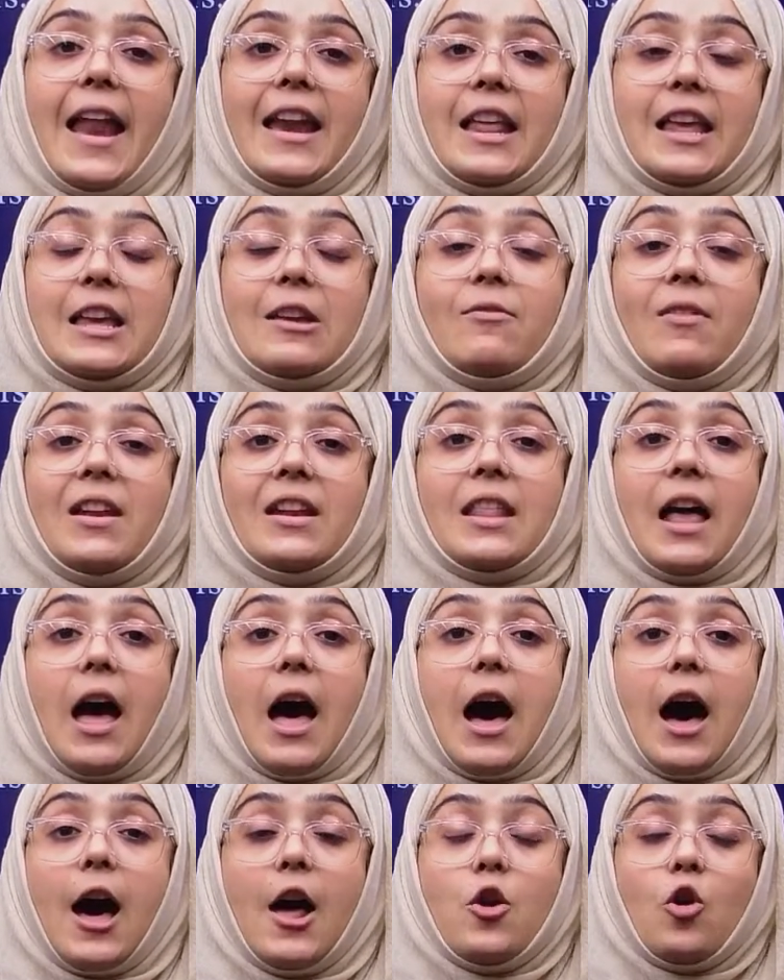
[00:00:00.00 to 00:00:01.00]
and even the
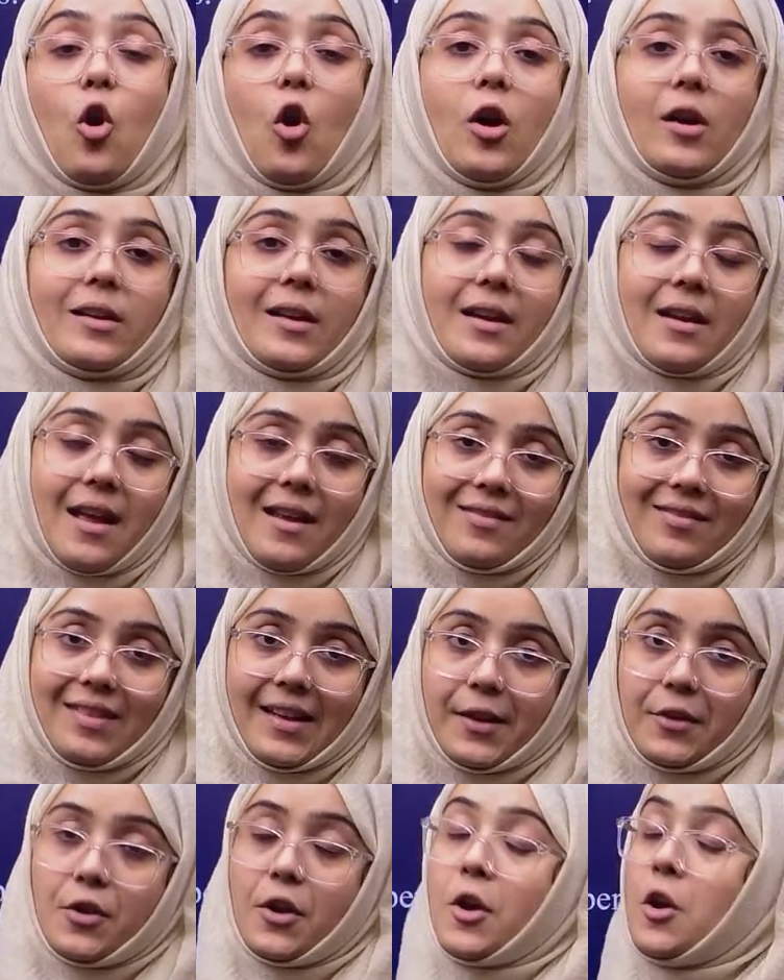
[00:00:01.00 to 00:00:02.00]
unorganized
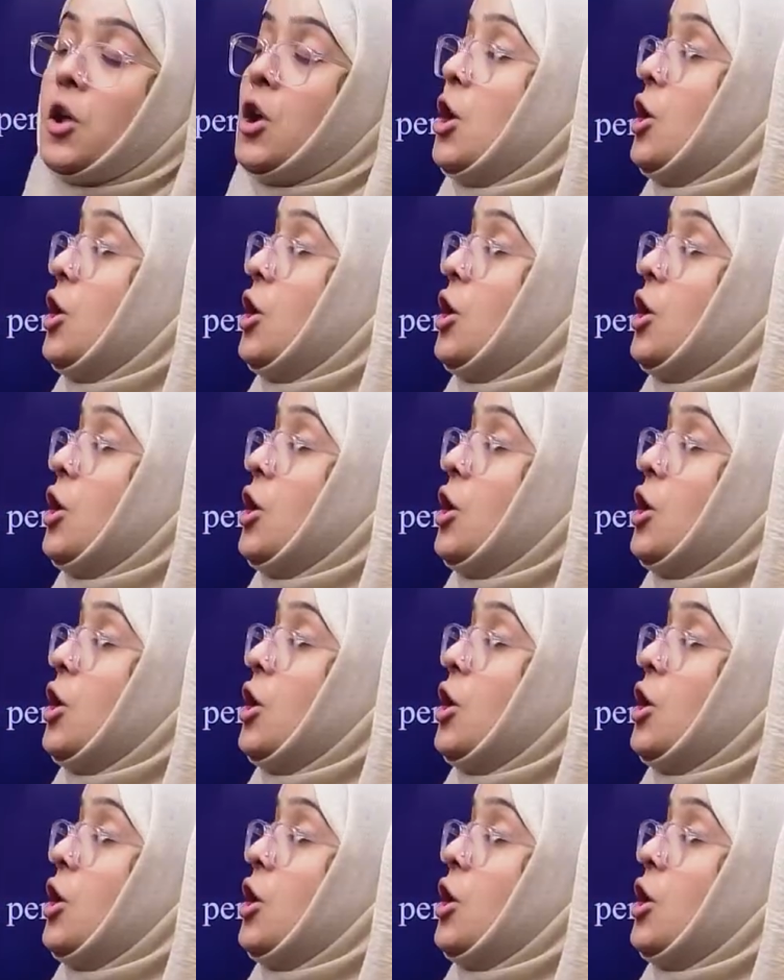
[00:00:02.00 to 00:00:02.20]
sector.